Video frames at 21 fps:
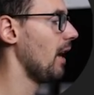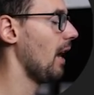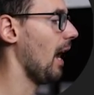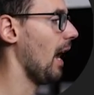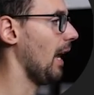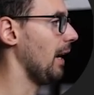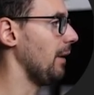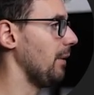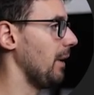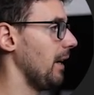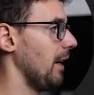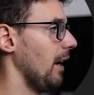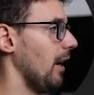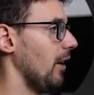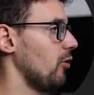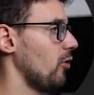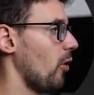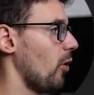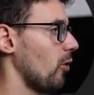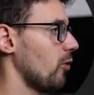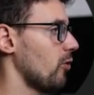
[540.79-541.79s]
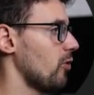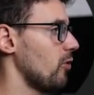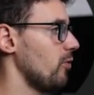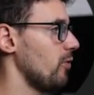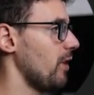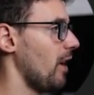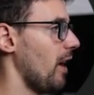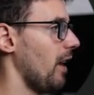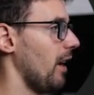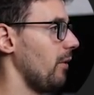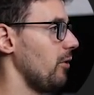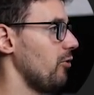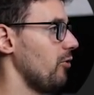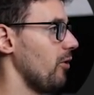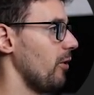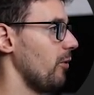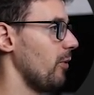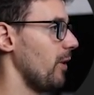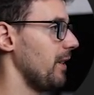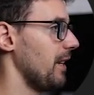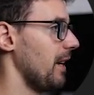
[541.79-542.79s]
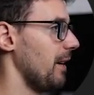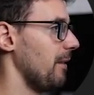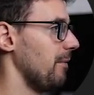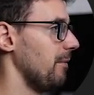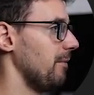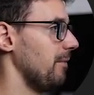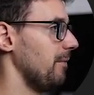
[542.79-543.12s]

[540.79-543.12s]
Anyway, talk soon, and I wish you a great day.